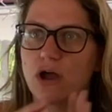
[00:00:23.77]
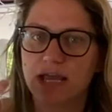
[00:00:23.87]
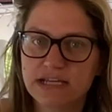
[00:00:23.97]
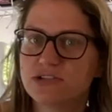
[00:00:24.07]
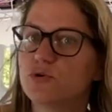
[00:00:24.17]

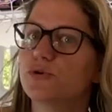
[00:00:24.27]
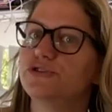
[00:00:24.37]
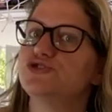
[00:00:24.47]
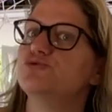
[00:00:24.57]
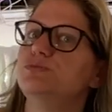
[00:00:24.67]
is
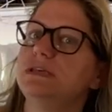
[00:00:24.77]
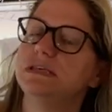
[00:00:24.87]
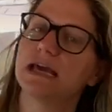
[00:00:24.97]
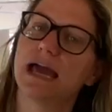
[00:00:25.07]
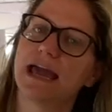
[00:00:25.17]
going to
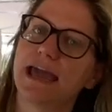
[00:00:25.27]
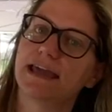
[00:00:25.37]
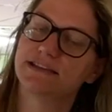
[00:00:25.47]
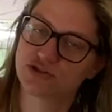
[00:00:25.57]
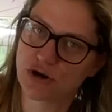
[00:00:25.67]
be
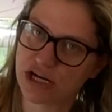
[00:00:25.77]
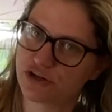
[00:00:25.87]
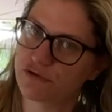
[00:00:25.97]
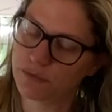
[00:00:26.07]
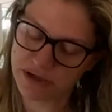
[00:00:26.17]
a
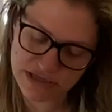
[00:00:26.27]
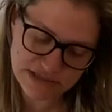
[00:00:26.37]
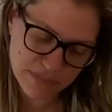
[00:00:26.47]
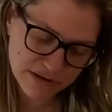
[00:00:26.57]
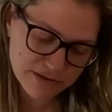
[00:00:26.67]
stretch for me
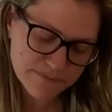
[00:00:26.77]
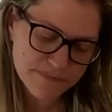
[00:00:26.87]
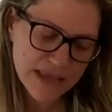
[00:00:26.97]
this month.